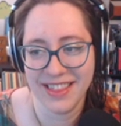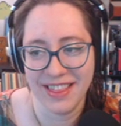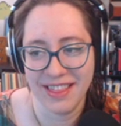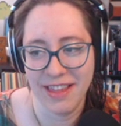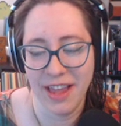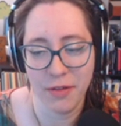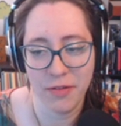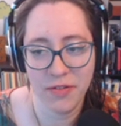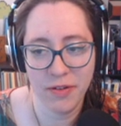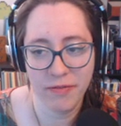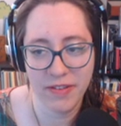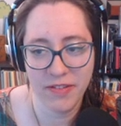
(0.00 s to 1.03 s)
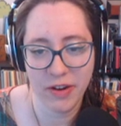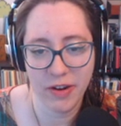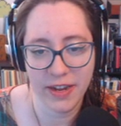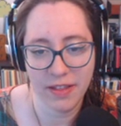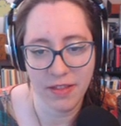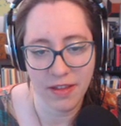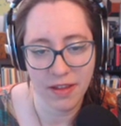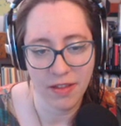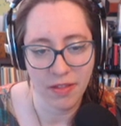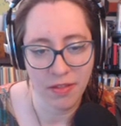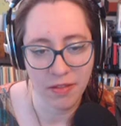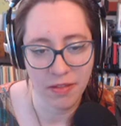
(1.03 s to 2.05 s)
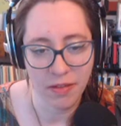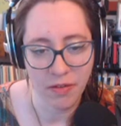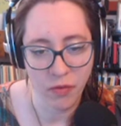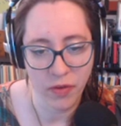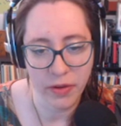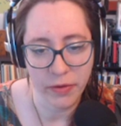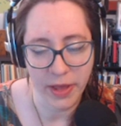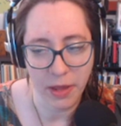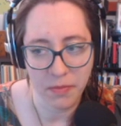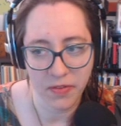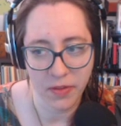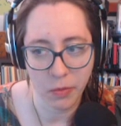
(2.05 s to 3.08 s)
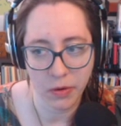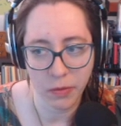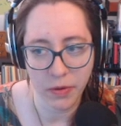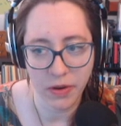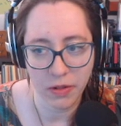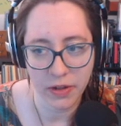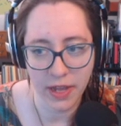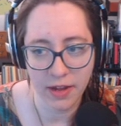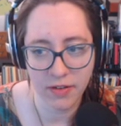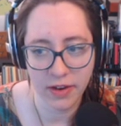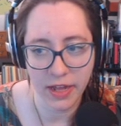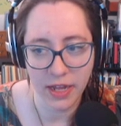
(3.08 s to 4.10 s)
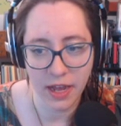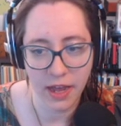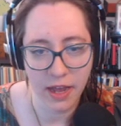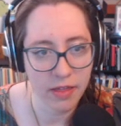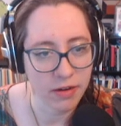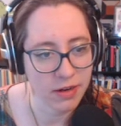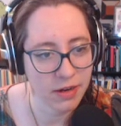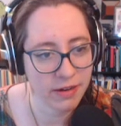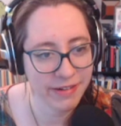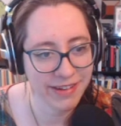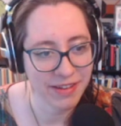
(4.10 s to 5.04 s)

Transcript: Yeah, there's no face tearing in these video games that we're going to look at today either, because